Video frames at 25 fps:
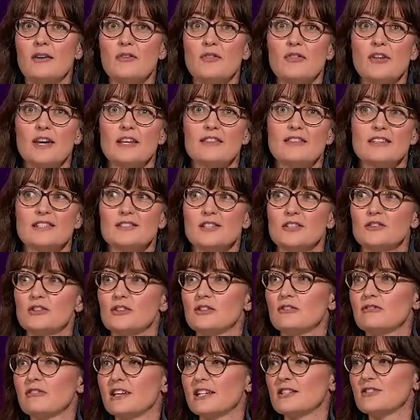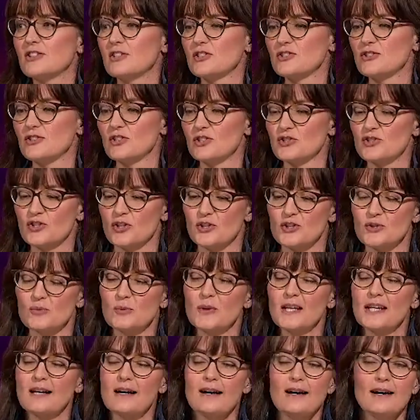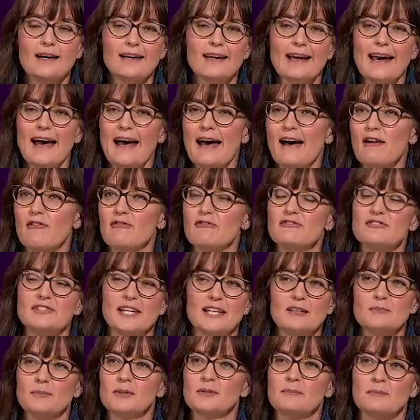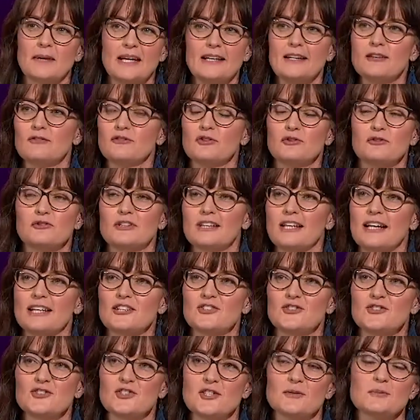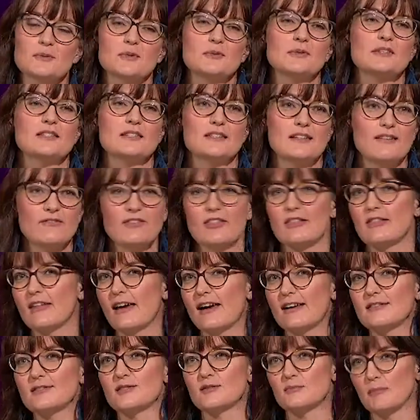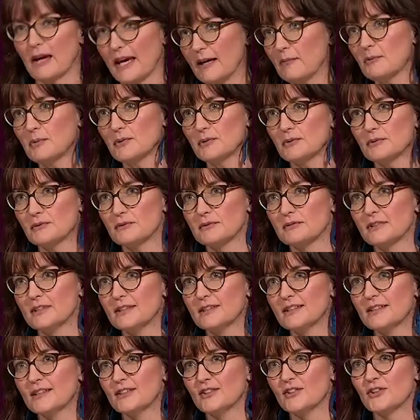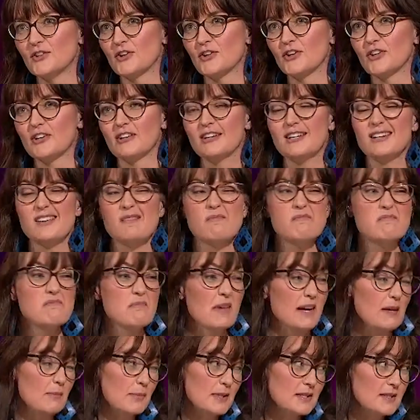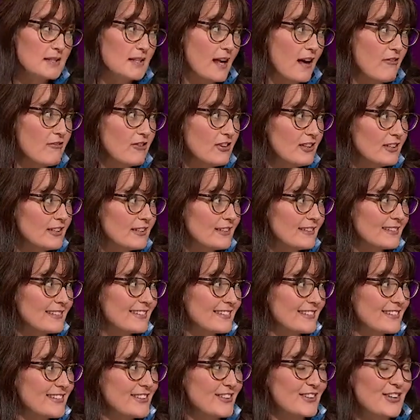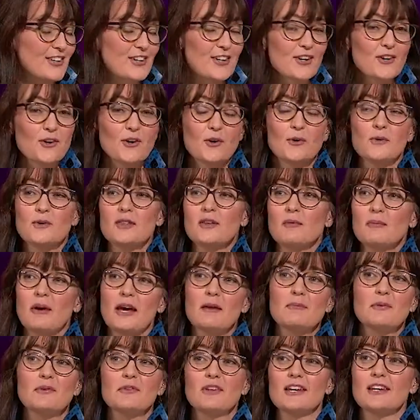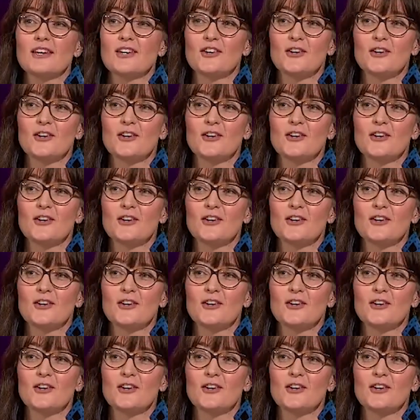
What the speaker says: There's a lot of research that shows we can't have deep and meaningful relationships with 7,000 people, you know, maybe seven. You know, who are the people that you